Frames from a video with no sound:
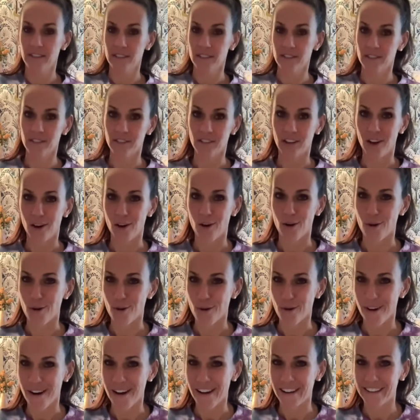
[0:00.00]
So
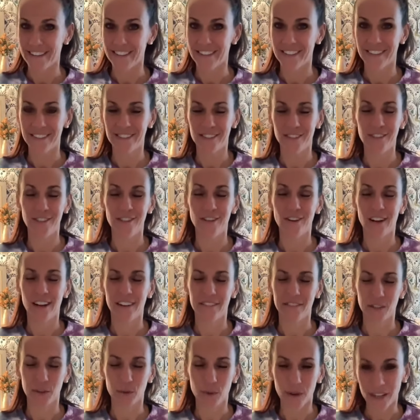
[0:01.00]
you don't
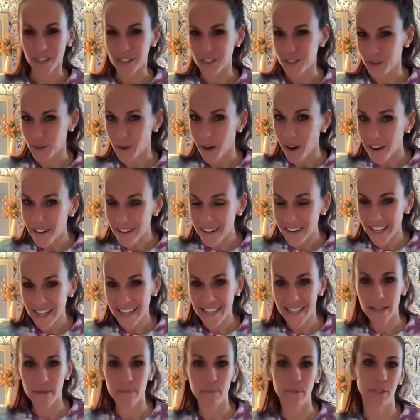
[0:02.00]
have to work too hard at
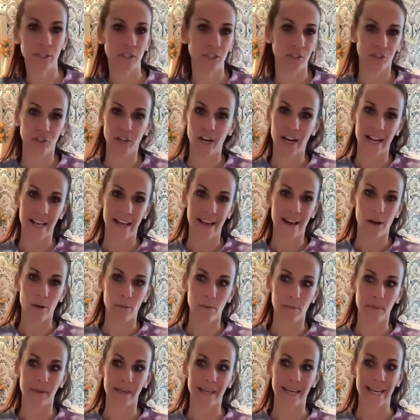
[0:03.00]
it, but just try to
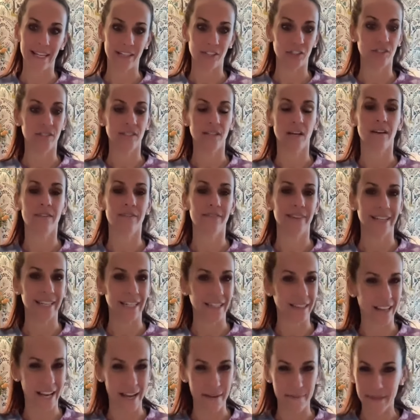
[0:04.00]
help get yourself in
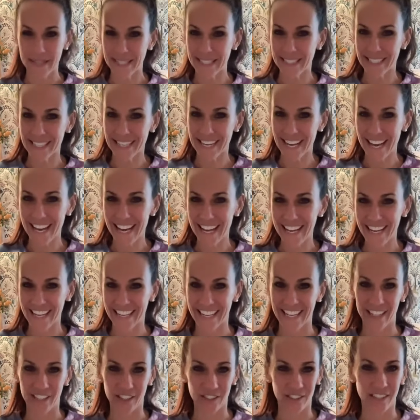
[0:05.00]
alignment today,
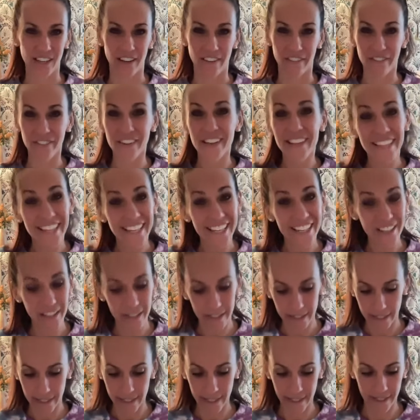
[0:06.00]
get yourself feeling
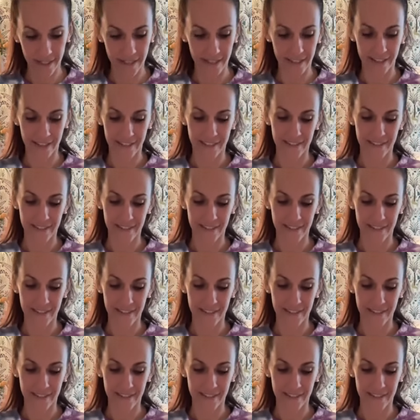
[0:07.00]
good.